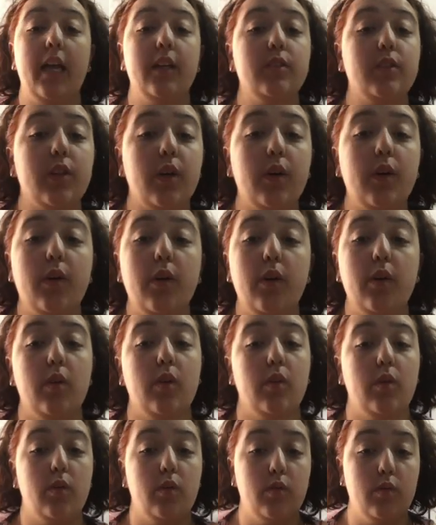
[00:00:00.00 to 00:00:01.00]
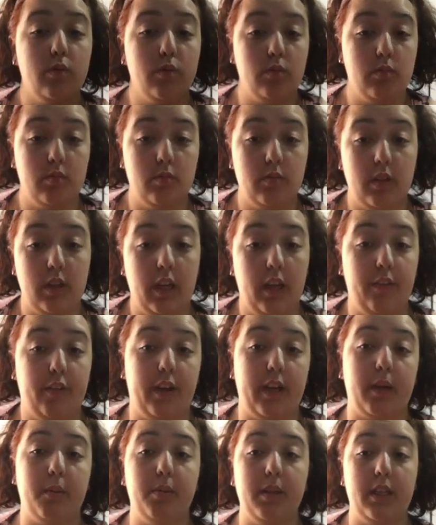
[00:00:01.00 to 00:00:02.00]
So if
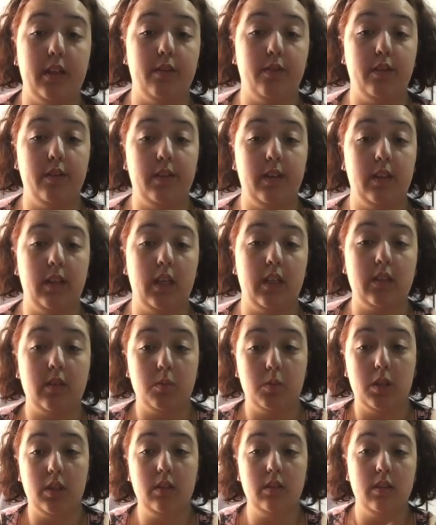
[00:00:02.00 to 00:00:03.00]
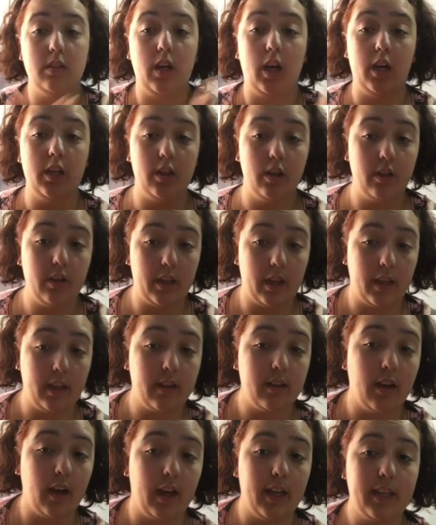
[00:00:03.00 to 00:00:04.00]
I complete the 50,000 words, I know
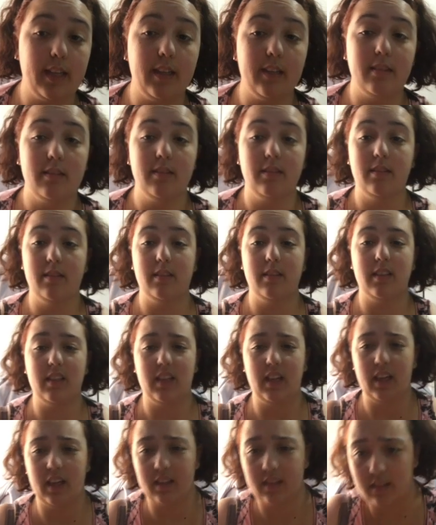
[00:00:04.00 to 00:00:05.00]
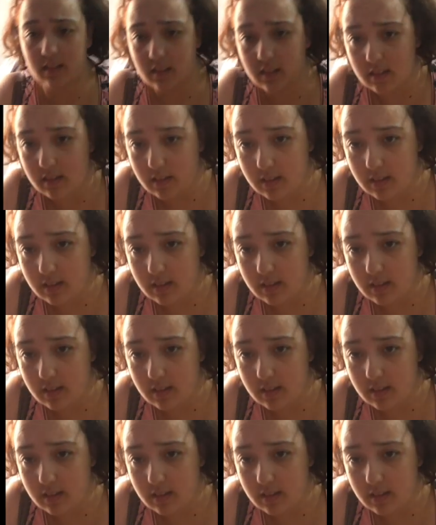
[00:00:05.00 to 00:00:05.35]
that I can get